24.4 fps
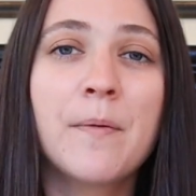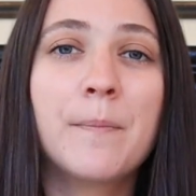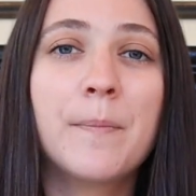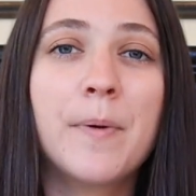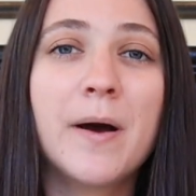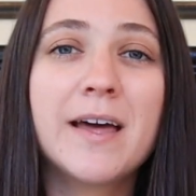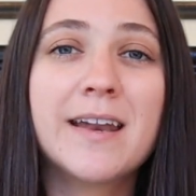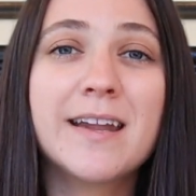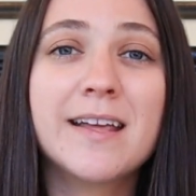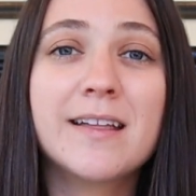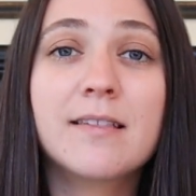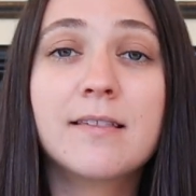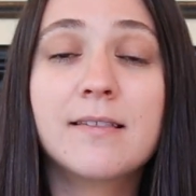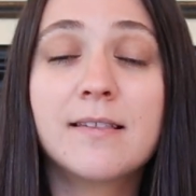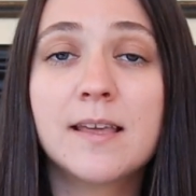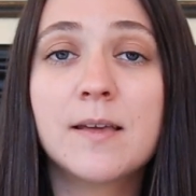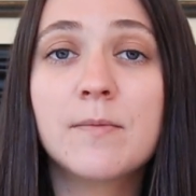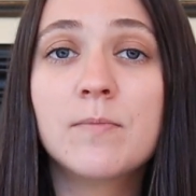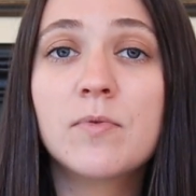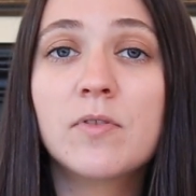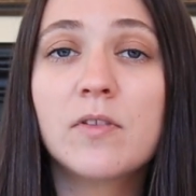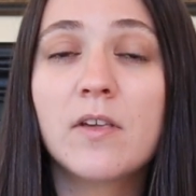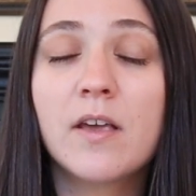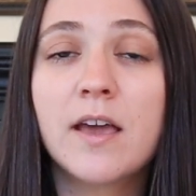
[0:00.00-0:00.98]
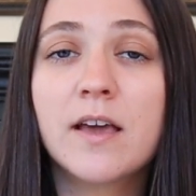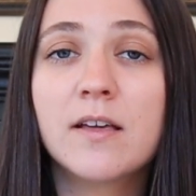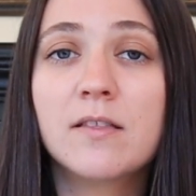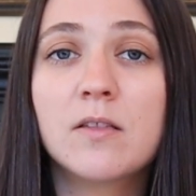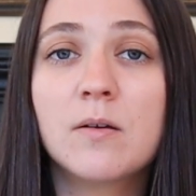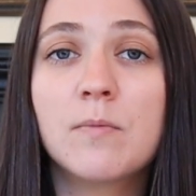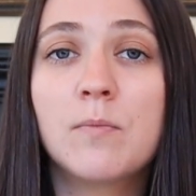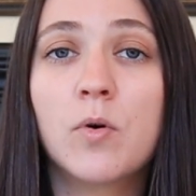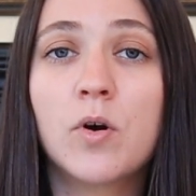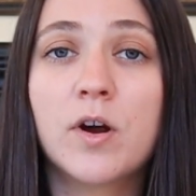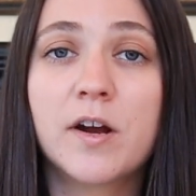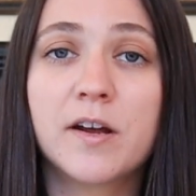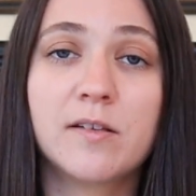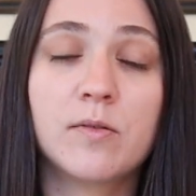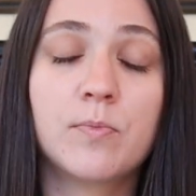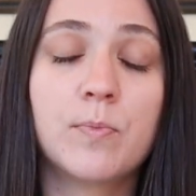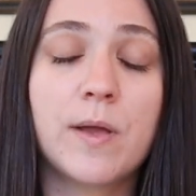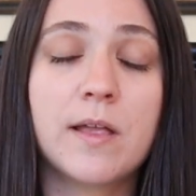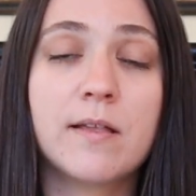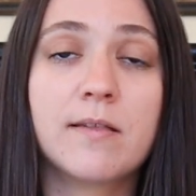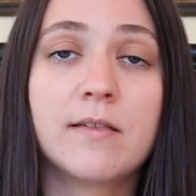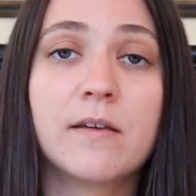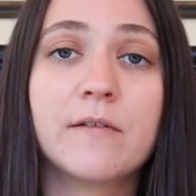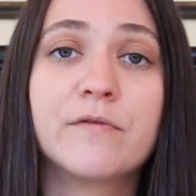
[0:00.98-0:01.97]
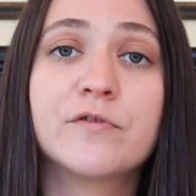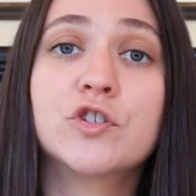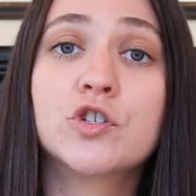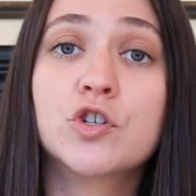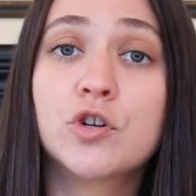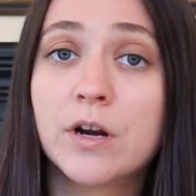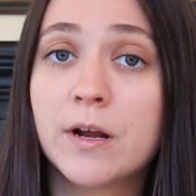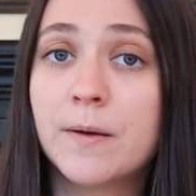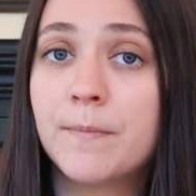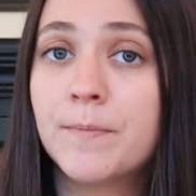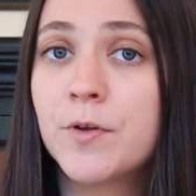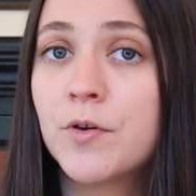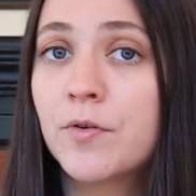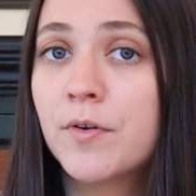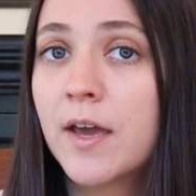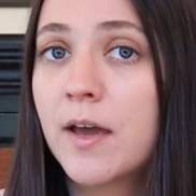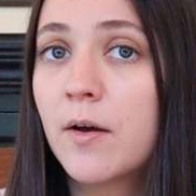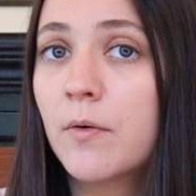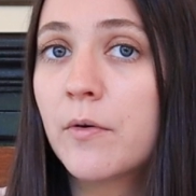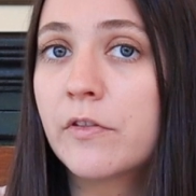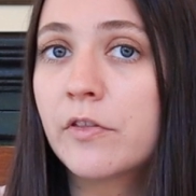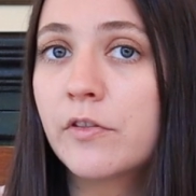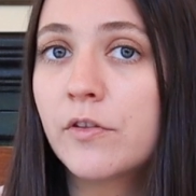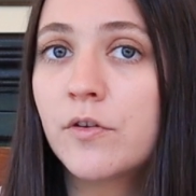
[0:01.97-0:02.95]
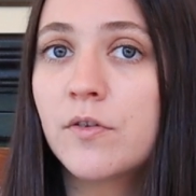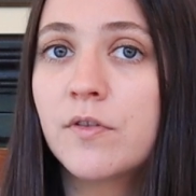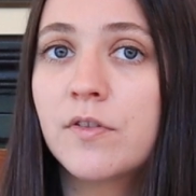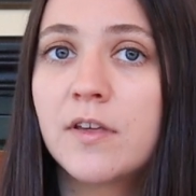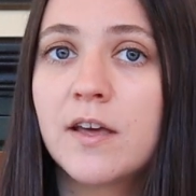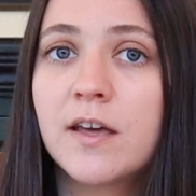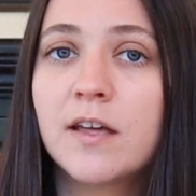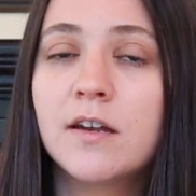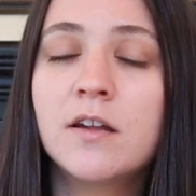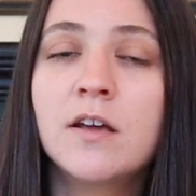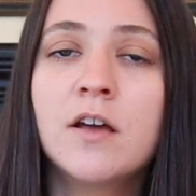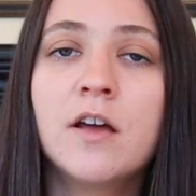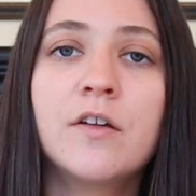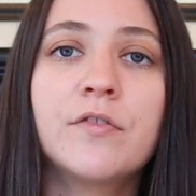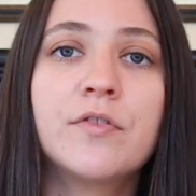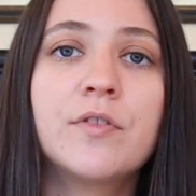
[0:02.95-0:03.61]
but it seems like the more expensive trim you get with Lucid,